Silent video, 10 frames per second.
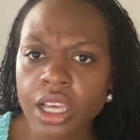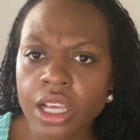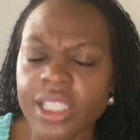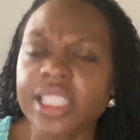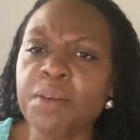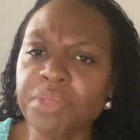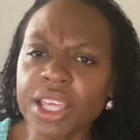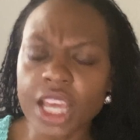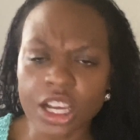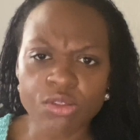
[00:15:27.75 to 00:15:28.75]
something
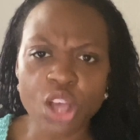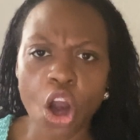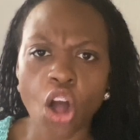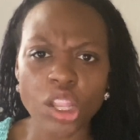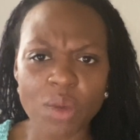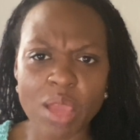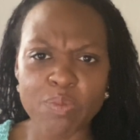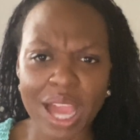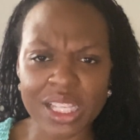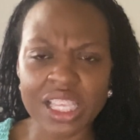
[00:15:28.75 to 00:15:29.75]
that goes all the way
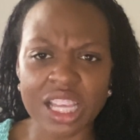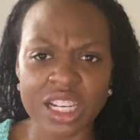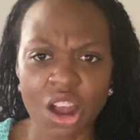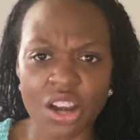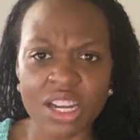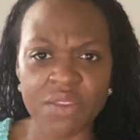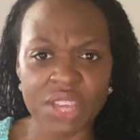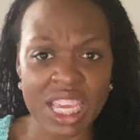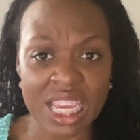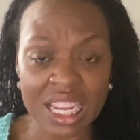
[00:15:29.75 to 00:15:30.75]
back to the Garden of
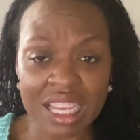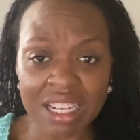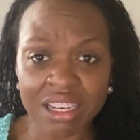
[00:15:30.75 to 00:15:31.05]
Eden,